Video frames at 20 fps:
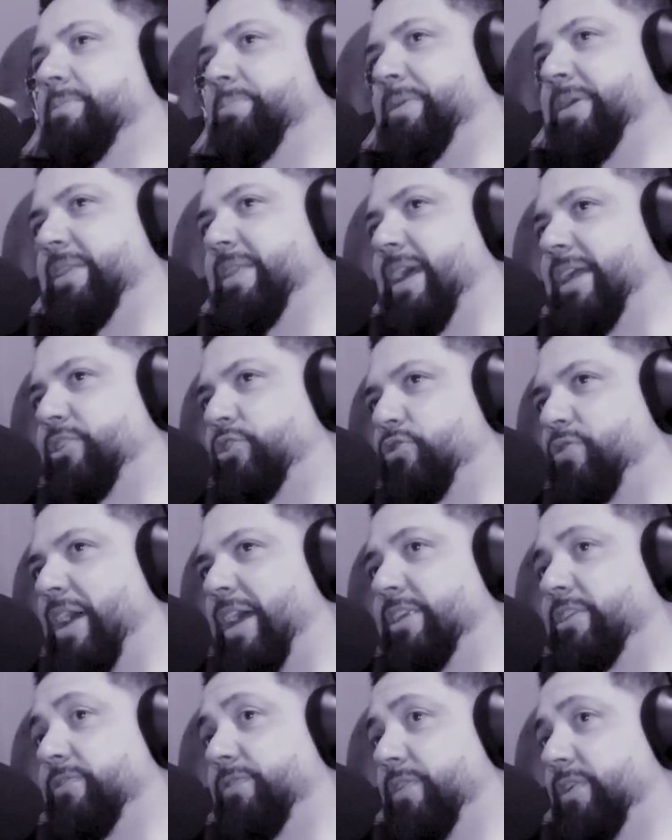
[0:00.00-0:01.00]
be in that
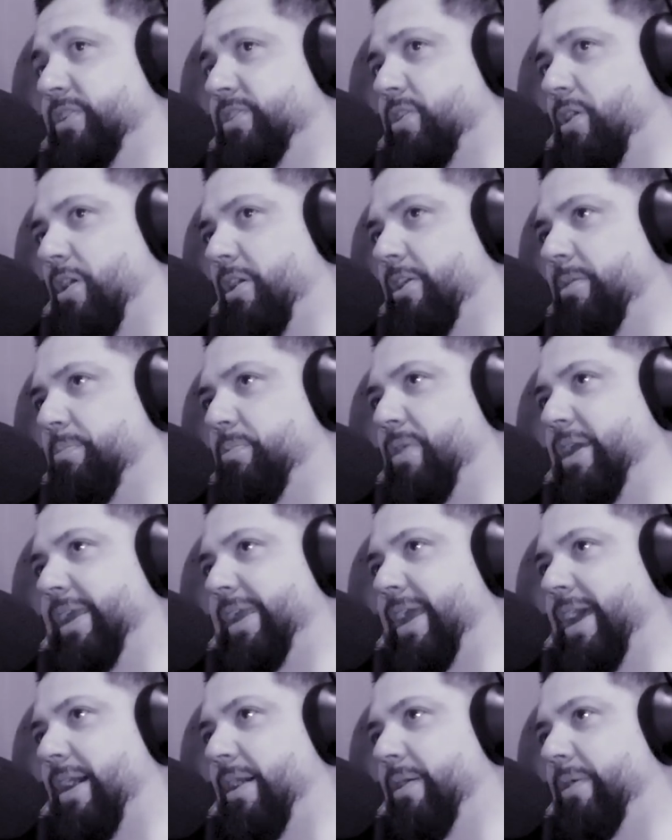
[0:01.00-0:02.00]
stratosphere, it's hard to
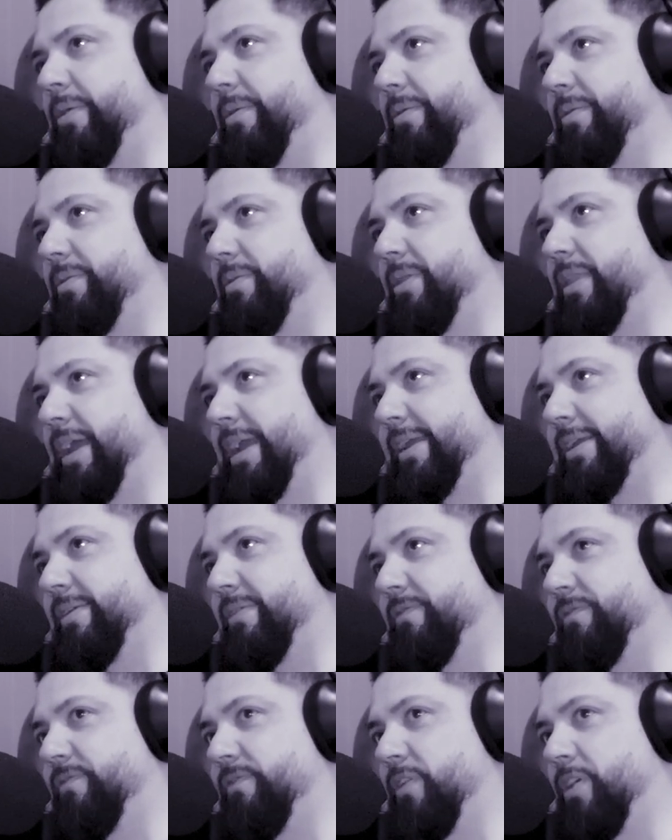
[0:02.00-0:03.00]
break out
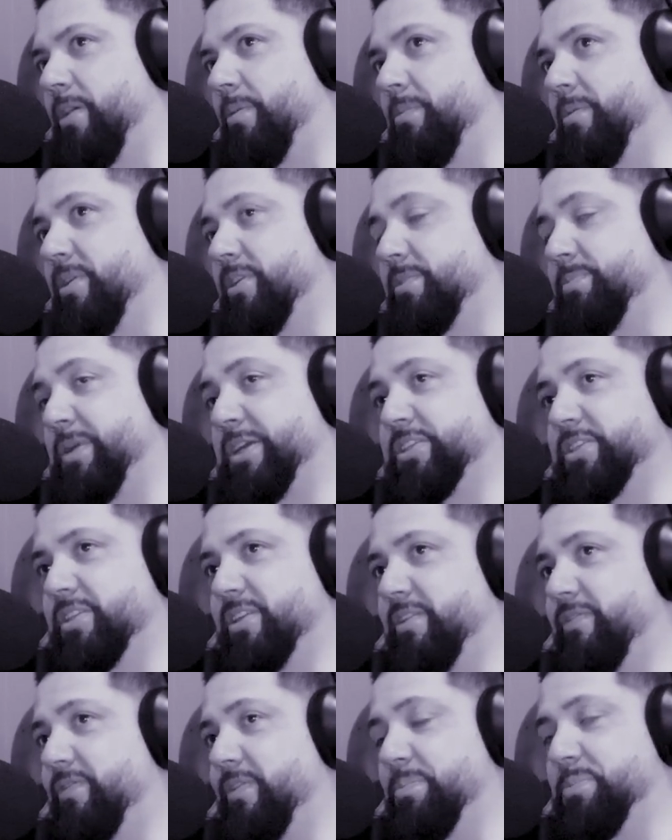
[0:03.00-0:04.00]

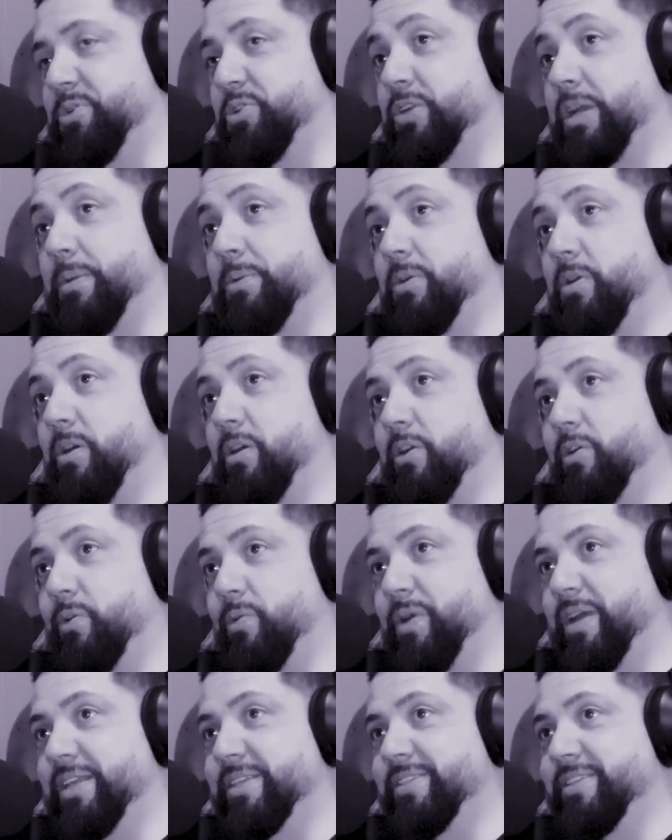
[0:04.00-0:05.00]
especially from a Tribe Called
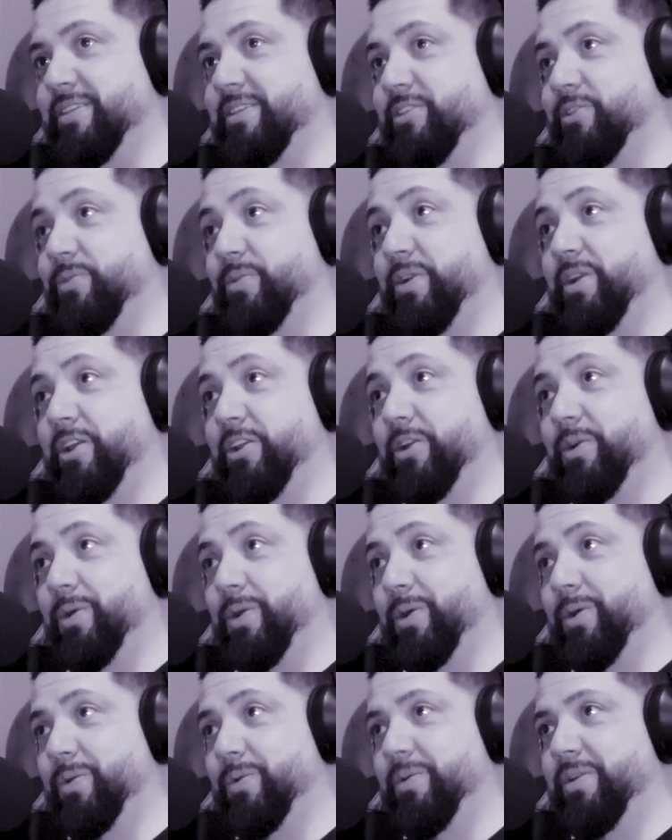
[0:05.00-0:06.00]
Quest and do it on your
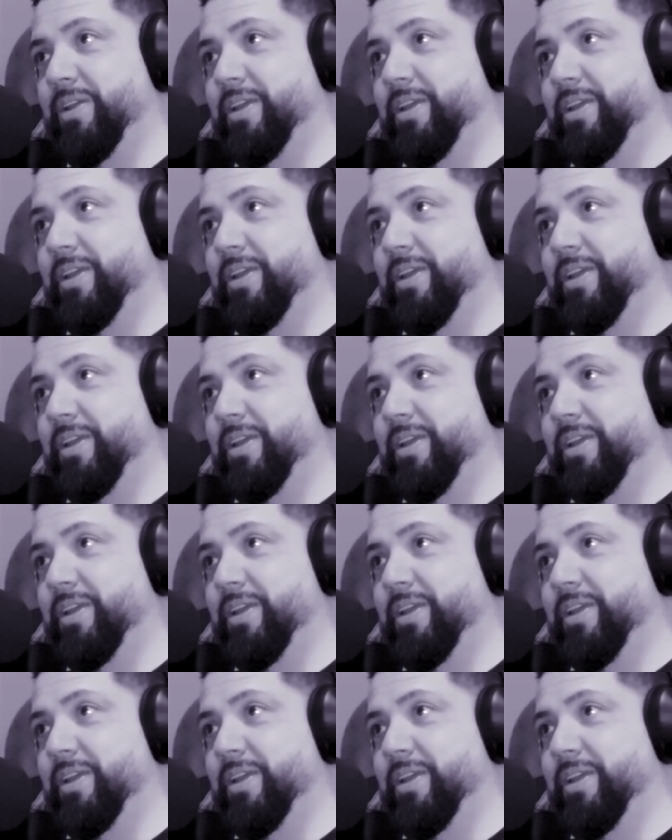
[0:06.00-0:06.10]
own.